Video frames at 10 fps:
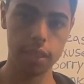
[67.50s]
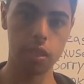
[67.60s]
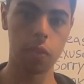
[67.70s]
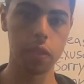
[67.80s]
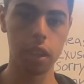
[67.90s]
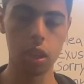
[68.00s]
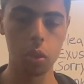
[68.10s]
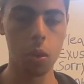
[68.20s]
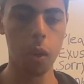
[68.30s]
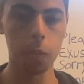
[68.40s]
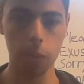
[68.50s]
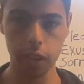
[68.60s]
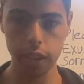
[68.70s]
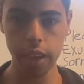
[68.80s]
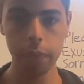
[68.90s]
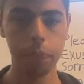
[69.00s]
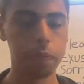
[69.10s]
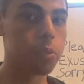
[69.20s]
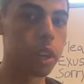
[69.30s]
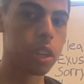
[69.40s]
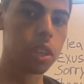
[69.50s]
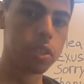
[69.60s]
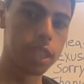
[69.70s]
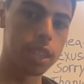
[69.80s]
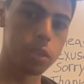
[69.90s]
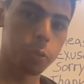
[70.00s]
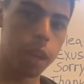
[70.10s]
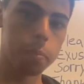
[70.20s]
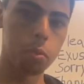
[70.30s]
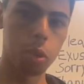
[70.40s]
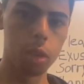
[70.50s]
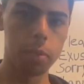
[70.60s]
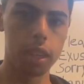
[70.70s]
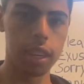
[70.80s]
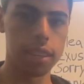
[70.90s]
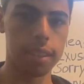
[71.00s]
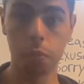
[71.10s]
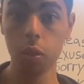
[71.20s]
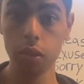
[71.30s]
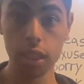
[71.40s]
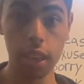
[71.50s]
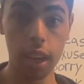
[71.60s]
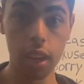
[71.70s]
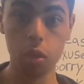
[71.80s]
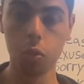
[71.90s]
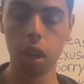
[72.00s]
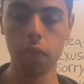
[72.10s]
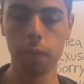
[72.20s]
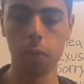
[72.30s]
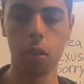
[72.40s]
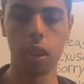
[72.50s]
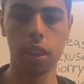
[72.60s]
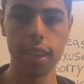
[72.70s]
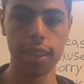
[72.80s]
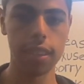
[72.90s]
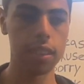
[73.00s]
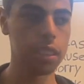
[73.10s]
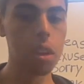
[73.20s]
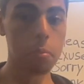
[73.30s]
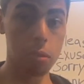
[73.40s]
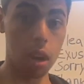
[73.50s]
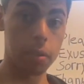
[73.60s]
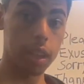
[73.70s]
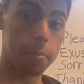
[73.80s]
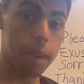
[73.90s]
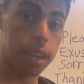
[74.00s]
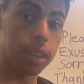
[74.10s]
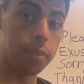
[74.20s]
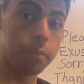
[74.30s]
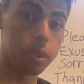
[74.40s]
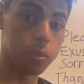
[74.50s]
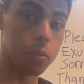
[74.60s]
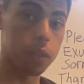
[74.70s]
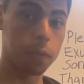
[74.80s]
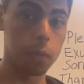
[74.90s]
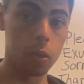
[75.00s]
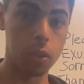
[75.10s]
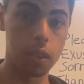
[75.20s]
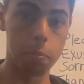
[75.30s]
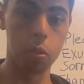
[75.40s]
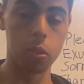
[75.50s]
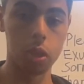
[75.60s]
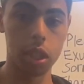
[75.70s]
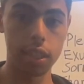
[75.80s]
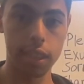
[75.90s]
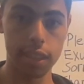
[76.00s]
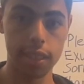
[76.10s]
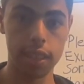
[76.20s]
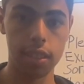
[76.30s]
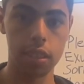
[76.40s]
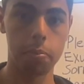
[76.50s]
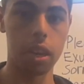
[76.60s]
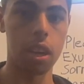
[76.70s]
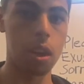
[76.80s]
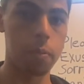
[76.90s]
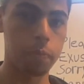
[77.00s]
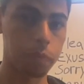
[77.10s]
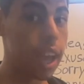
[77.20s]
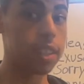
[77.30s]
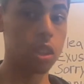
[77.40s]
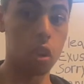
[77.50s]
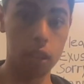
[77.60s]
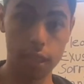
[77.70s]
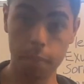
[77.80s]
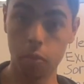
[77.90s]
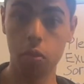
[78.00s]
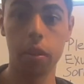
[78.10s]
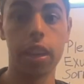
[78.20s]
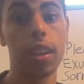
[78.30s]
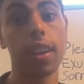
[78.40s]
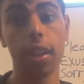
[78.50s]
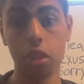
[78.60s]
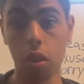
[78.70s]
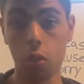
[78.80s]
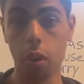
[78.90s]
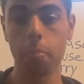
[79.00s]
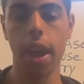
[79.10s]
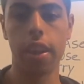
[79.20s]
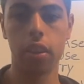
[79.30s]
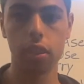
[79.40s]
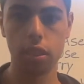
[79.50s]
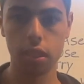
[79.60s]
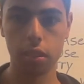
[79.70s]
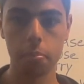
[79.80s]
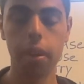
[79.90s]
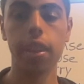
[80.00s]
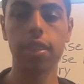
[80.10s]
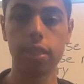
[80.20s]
so thank you all for that. And we're using this whiteboard because I'm using the other one for a lesson. Probably I might keep this one for the Portuguese lessons, but as long as I'm doing it, that's all what matters. But let's